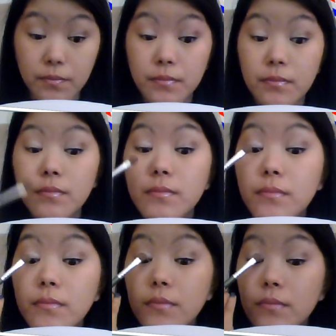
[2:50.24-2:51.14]

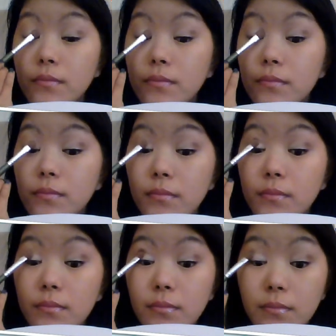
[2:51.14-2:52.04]

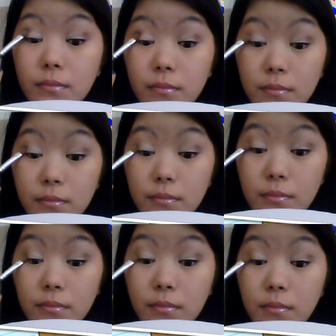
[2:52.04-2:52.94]

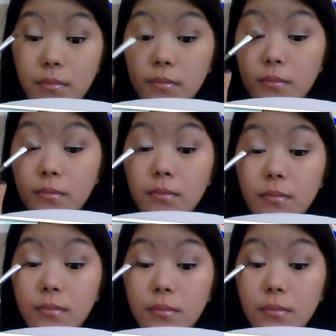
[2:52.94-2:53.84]

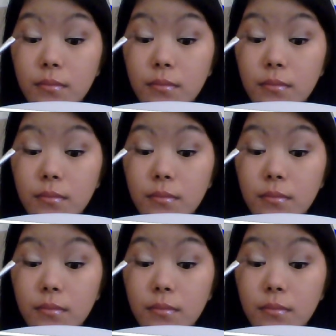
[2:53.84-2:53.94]
(silence)